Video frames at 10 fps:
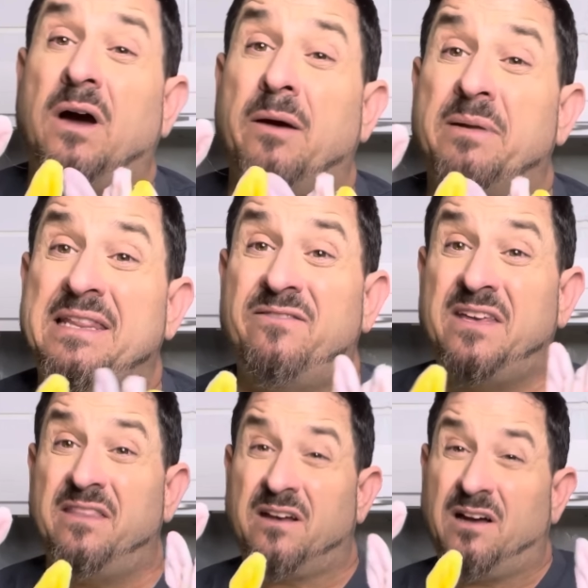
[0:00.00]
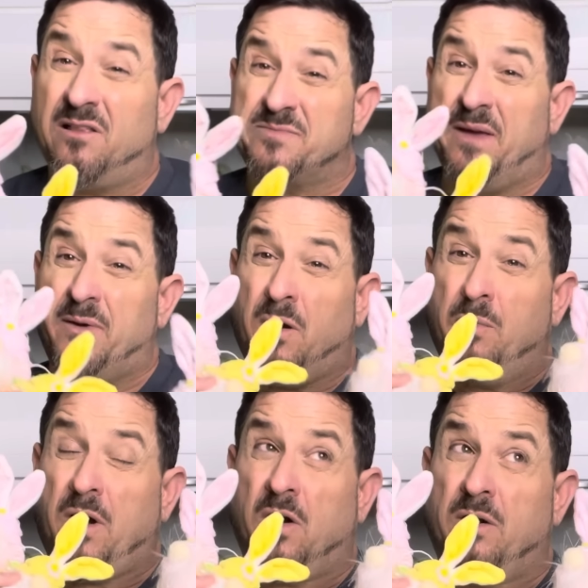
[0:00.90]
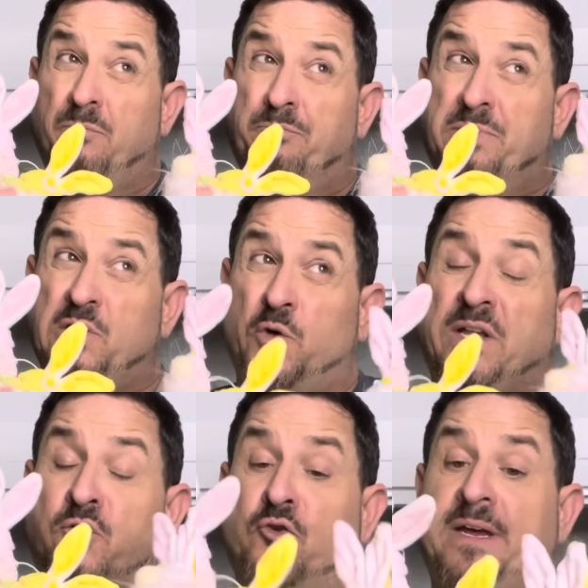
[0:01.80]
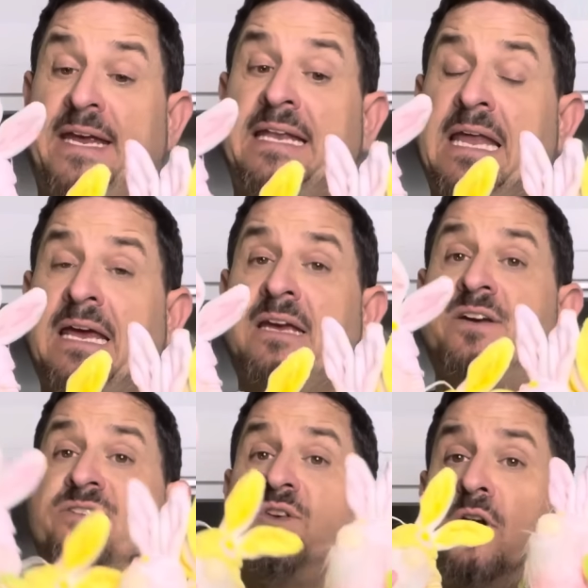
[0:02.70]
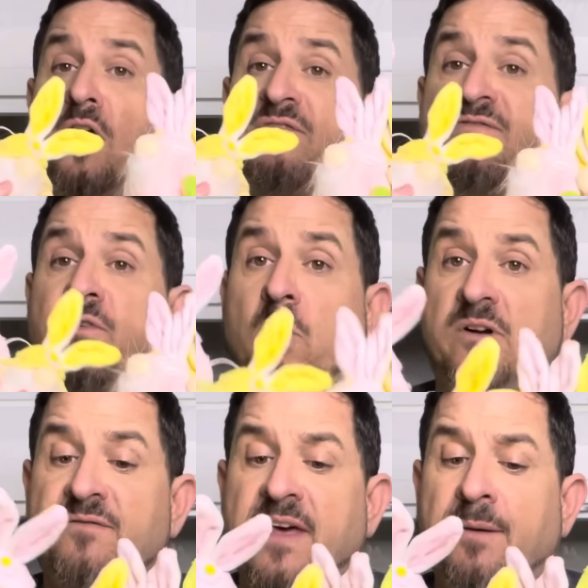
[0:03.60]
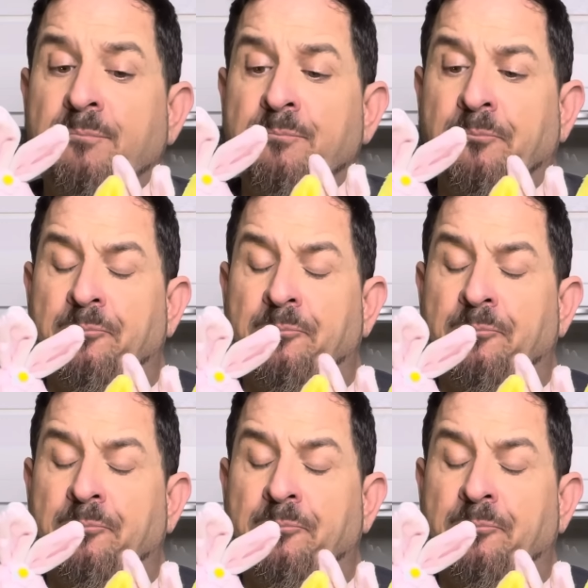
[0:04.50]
I believe the other colors maybe are blue and green. So there are four of them.